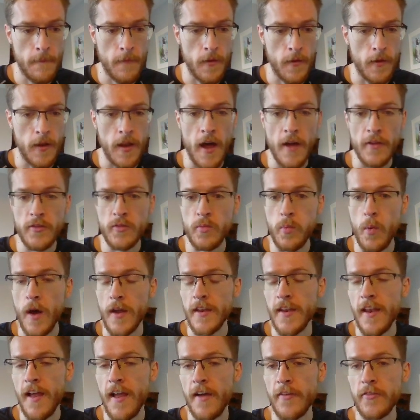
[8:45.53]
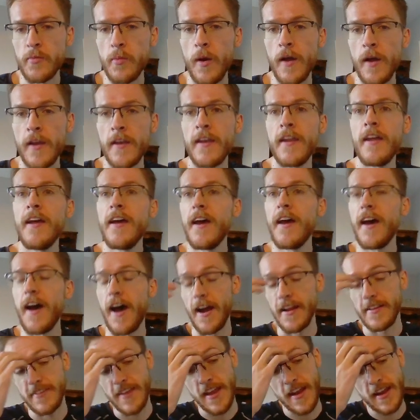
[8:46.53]
Last one. Last one.
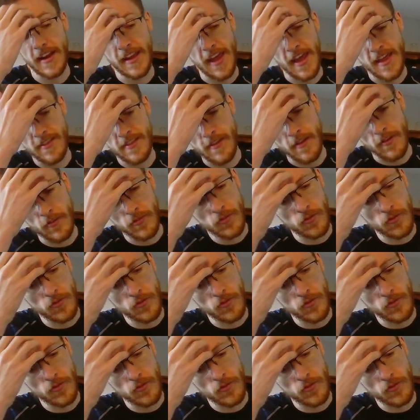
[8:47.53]
I dedicate this